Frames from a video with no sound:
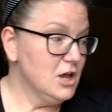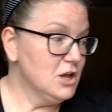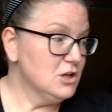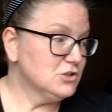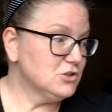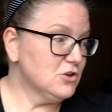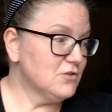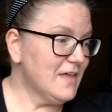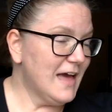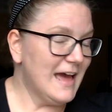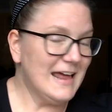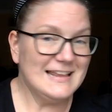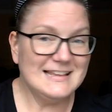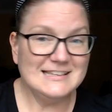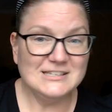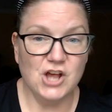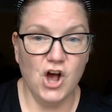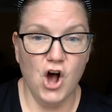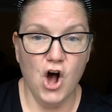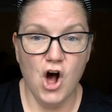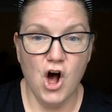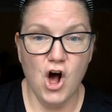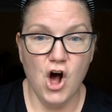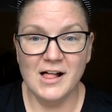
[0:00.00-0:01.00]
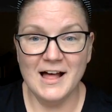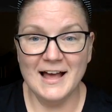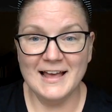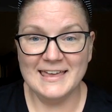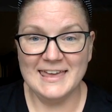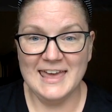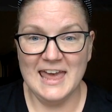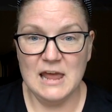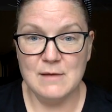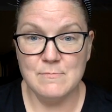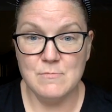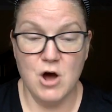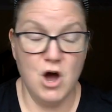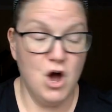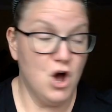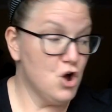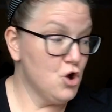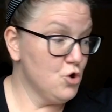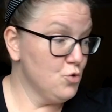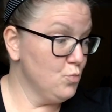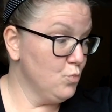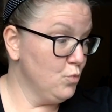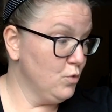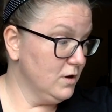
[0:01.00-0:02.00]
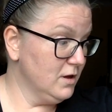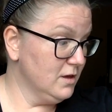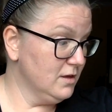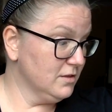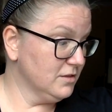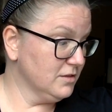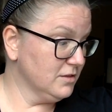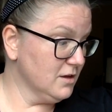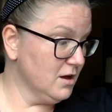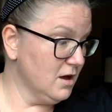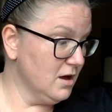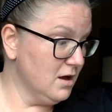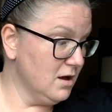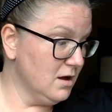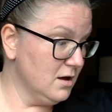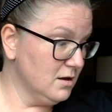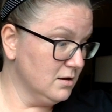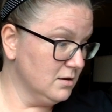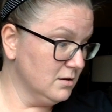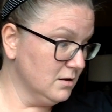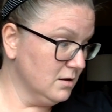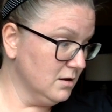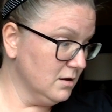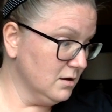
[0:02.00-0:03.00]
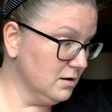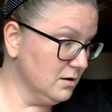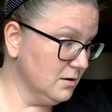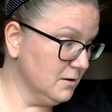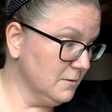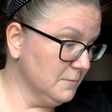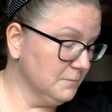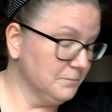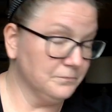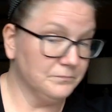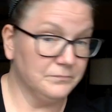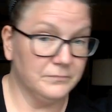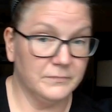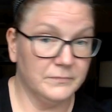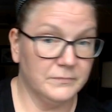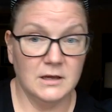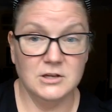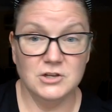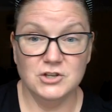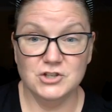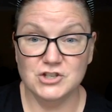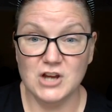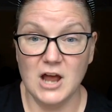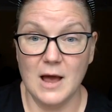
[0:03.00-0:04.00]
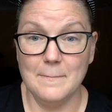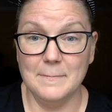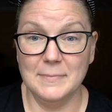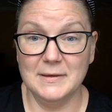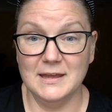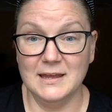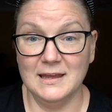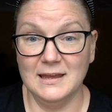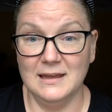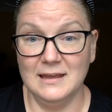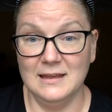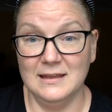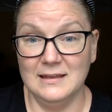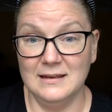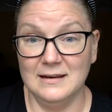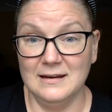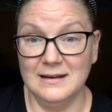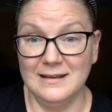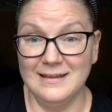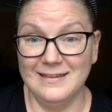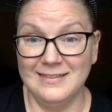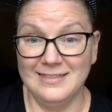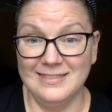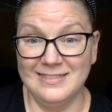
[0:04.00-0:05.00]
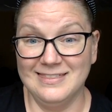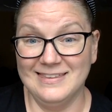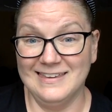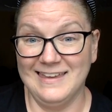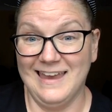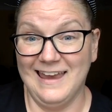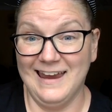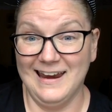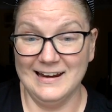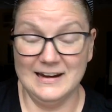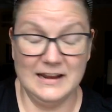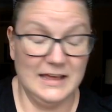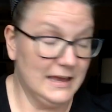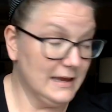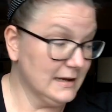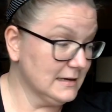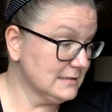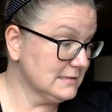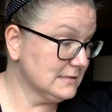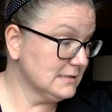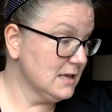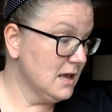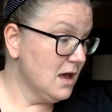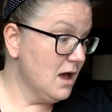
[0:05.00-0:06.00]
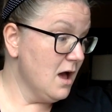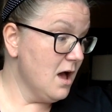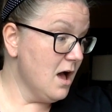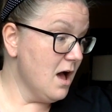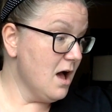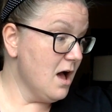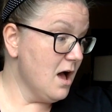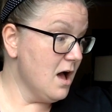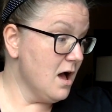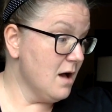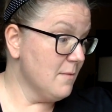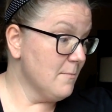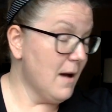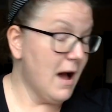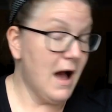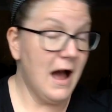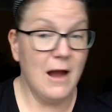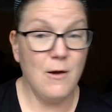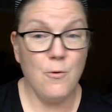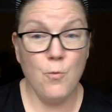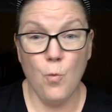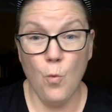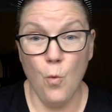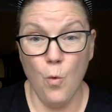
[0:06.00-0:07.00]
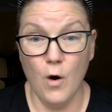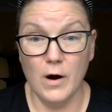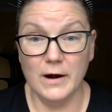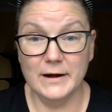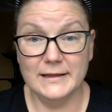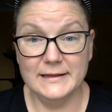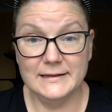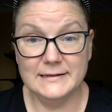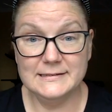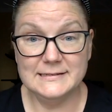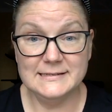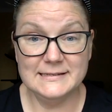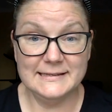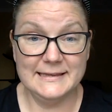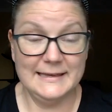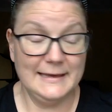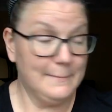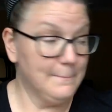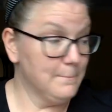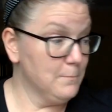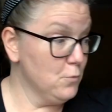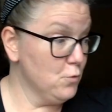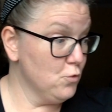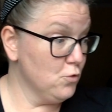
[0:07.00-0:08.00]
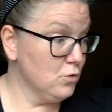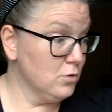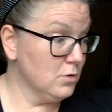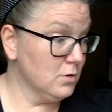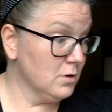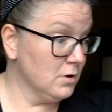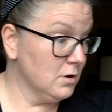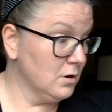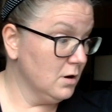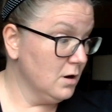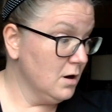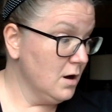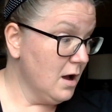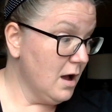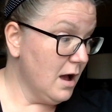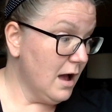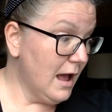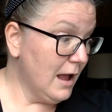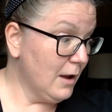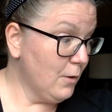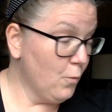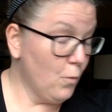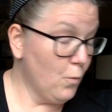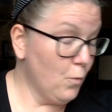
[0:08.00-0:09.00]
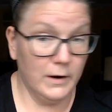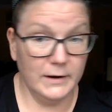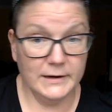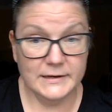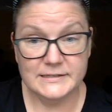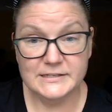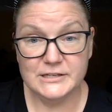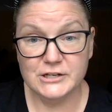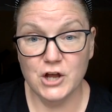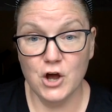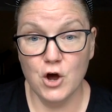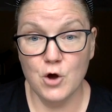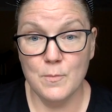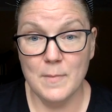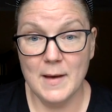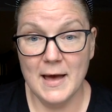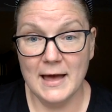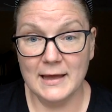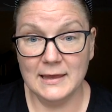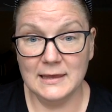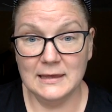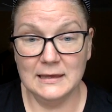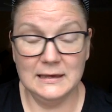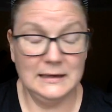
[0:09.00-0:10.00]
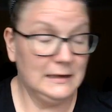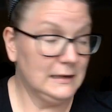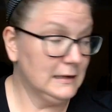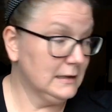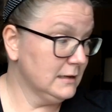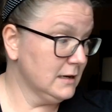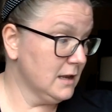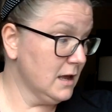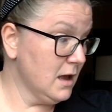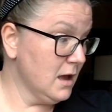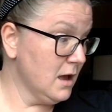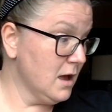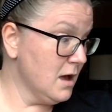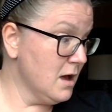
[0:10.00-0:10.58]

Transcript: So that is all I came home with on um, shopping in the annex. Um, I wanted to get more. I wanted to go back in.